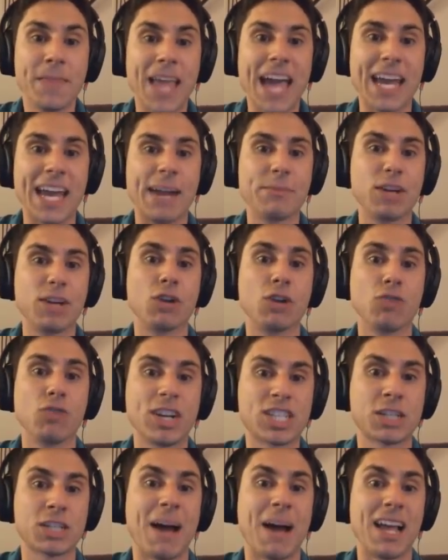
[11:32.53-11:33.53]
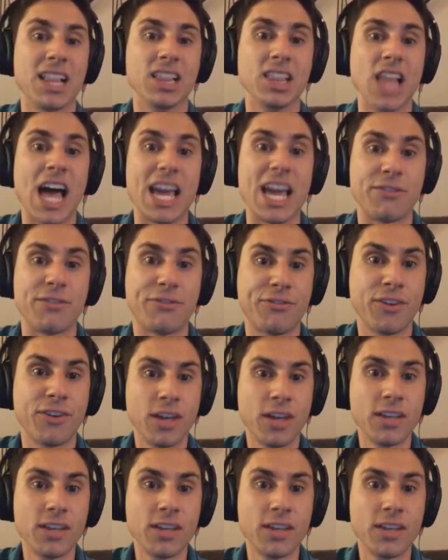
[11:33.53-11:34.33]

and I'm going to risk my life.